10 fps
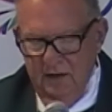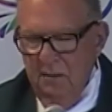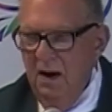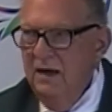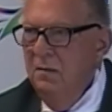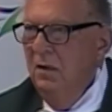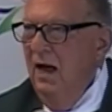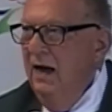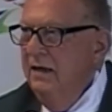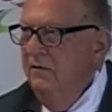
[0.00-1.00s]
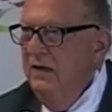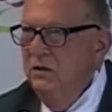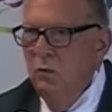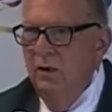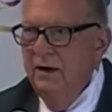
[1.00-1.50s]
The bottom line
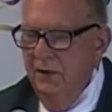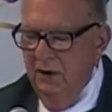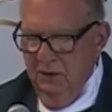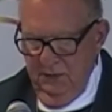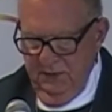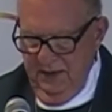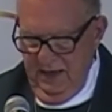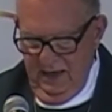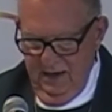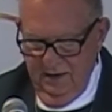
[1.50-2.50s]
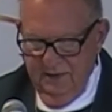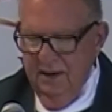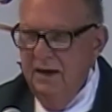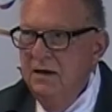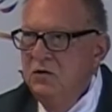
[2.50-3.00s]
of each one of those
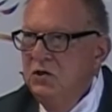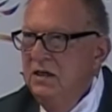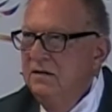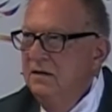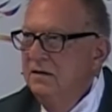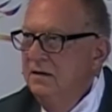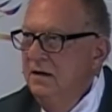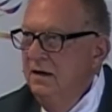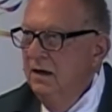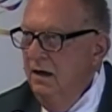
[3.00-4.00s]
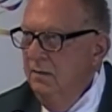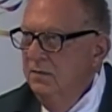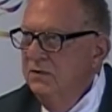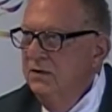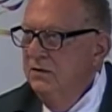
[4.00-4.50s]
is Jesus
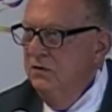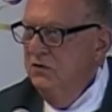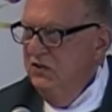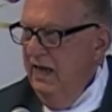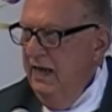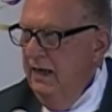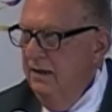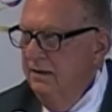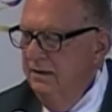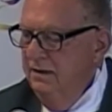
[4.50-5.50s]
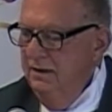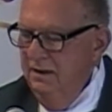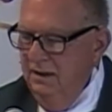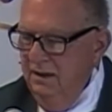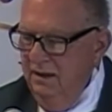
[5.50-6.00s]
comes to stay.
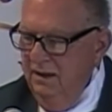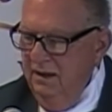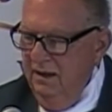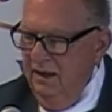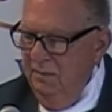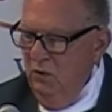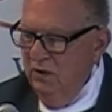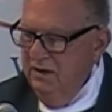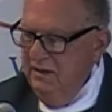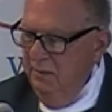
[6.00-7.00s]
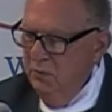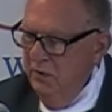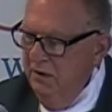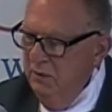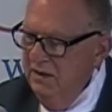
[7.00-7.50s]
A more
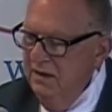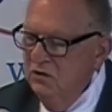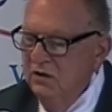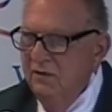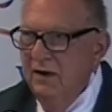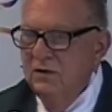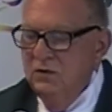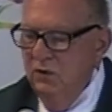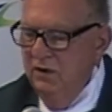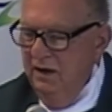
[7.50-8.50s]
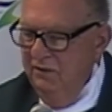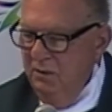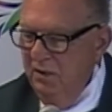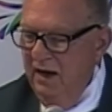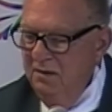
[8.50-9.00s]
contemporary rendition of that story of
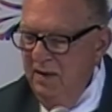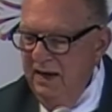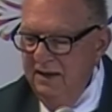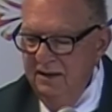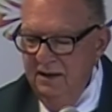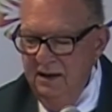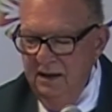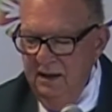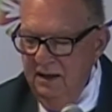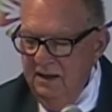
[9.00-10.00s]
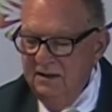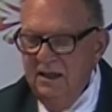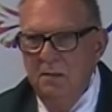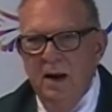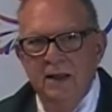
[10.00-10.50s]
the blind man
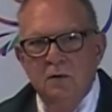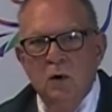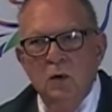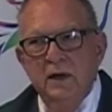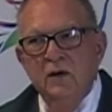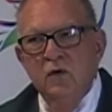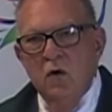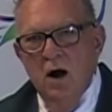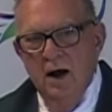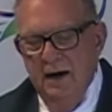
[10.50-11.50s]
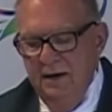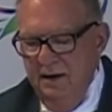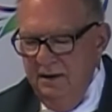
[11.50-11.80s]
set by the road and cried